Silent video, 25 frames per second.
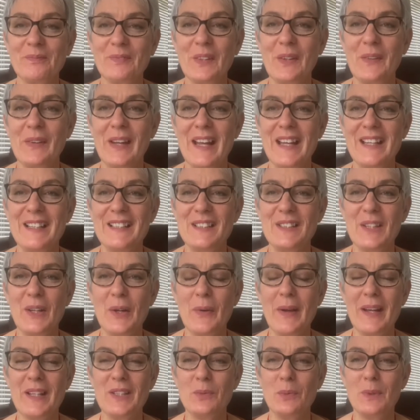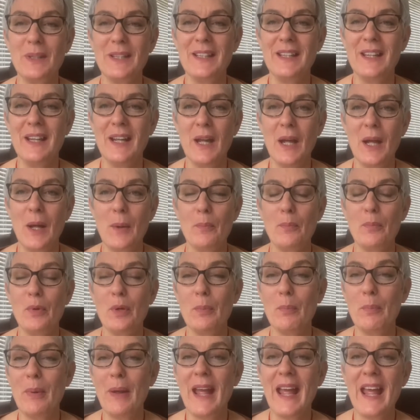Okay, so as we
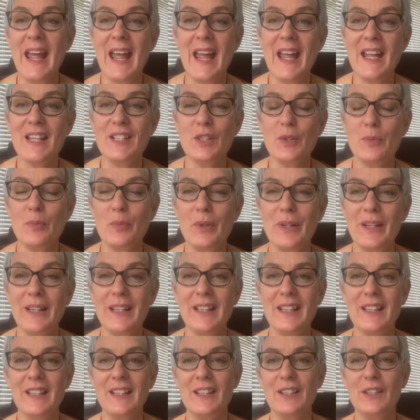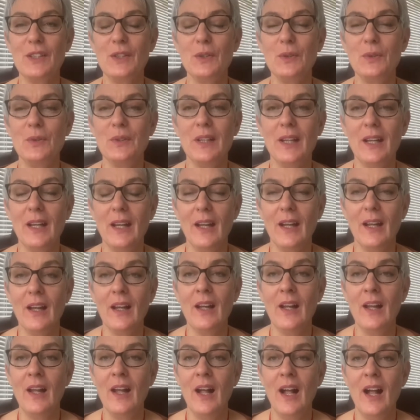prepare to bring in a new year,
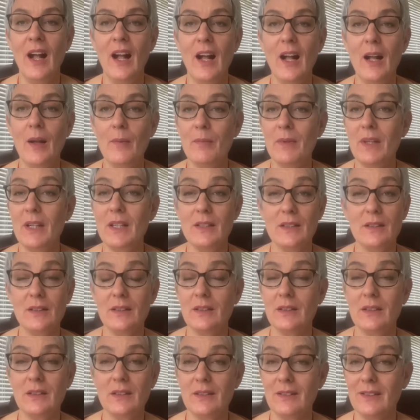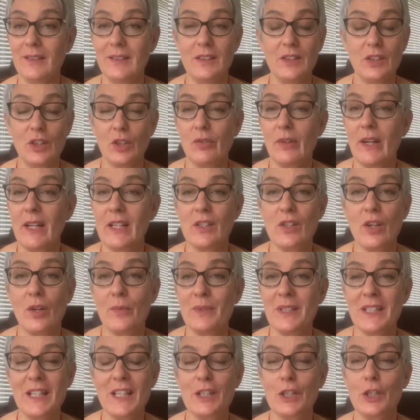um, it's it's a great time
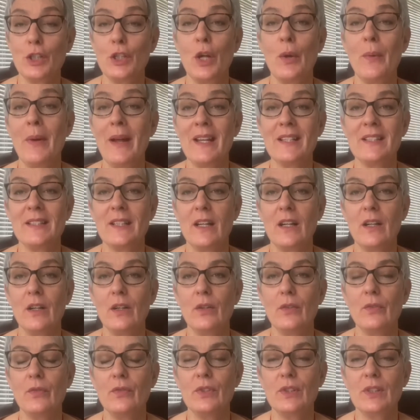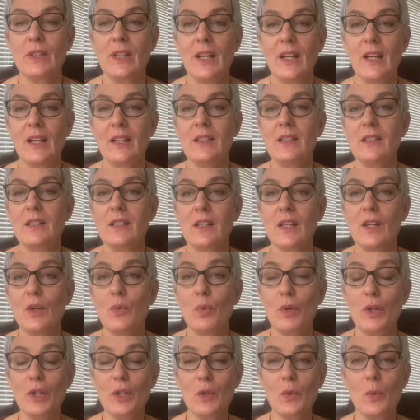to get to know ourselves. And uh,
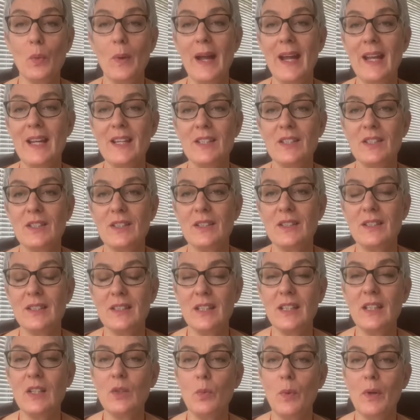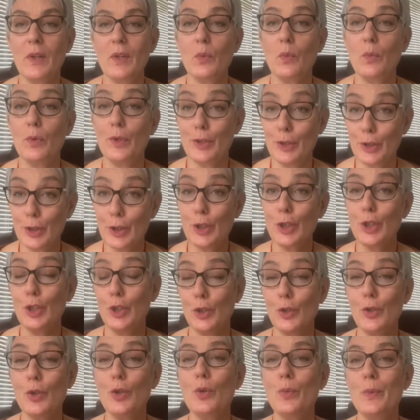one of the ways to see whether we're
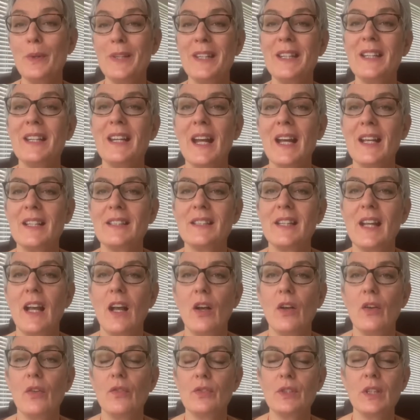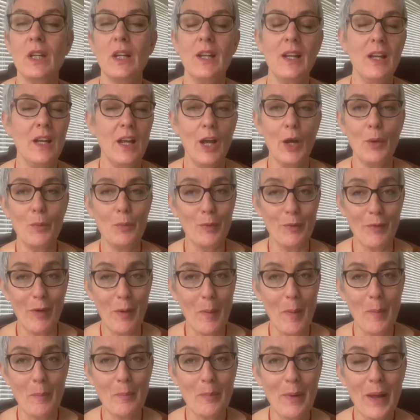secure within ourselves, and we
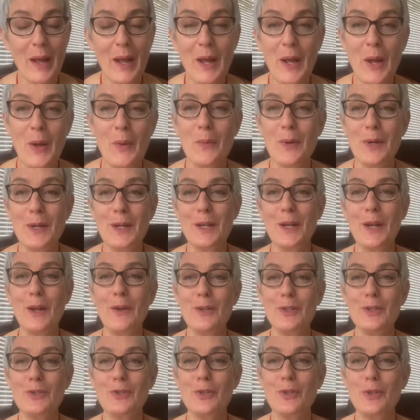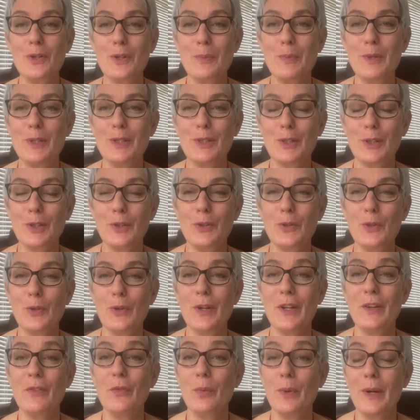remember we can only truly be
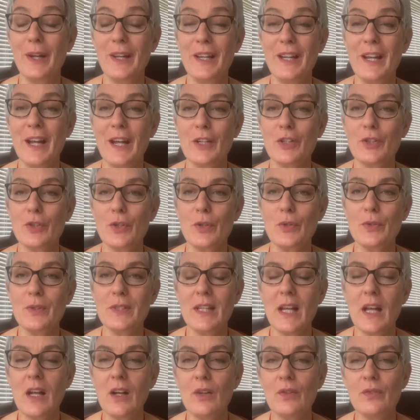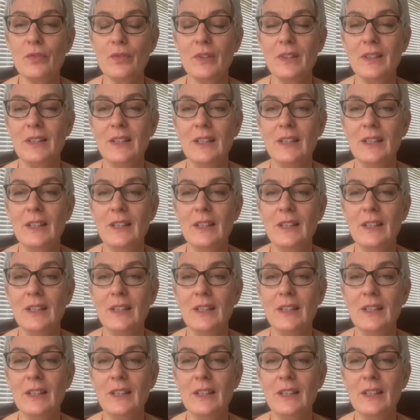secure if we're in our true self,